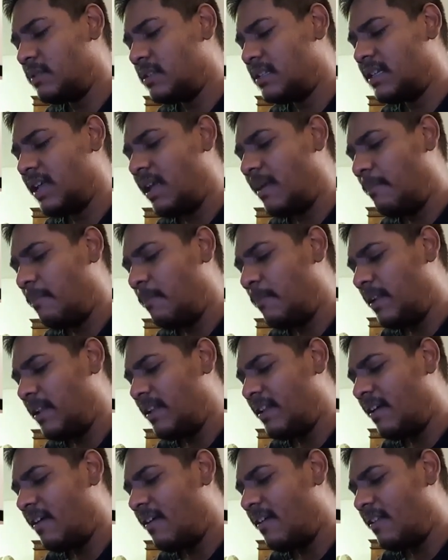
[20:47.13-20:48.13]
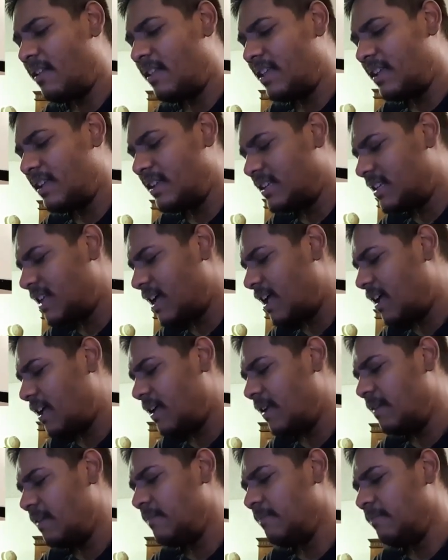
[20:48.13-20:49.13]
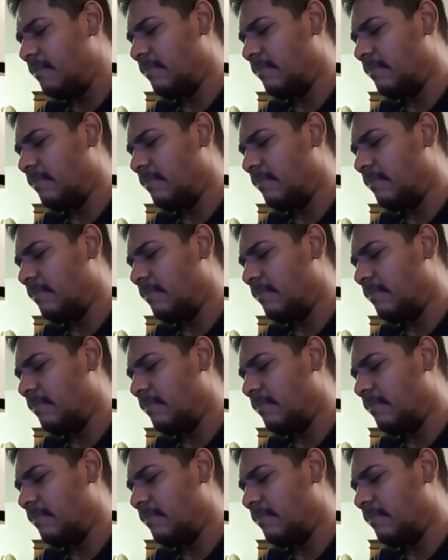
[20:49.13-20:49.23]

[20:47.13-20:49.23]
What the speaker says: What's up with all the time?